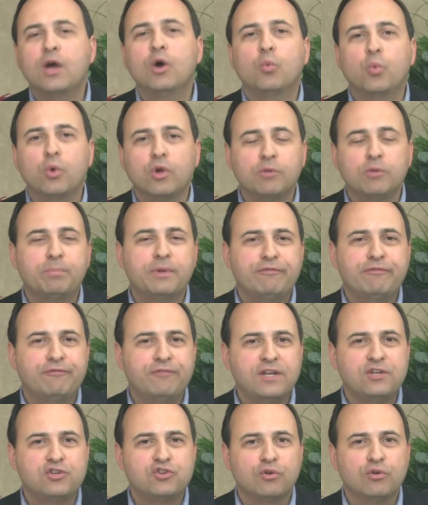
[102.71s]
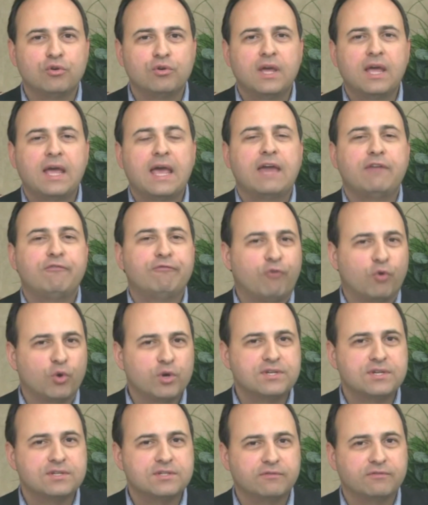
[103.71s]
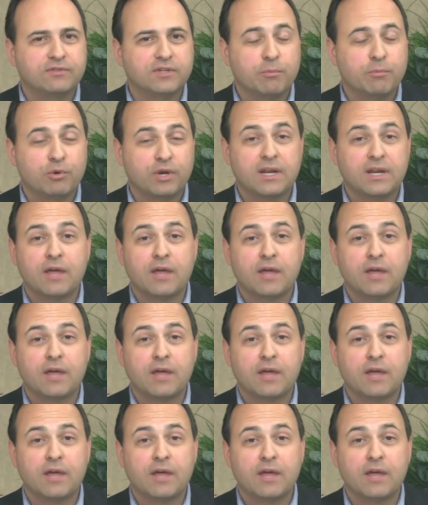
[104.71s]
will be featured at Voices of Liberty.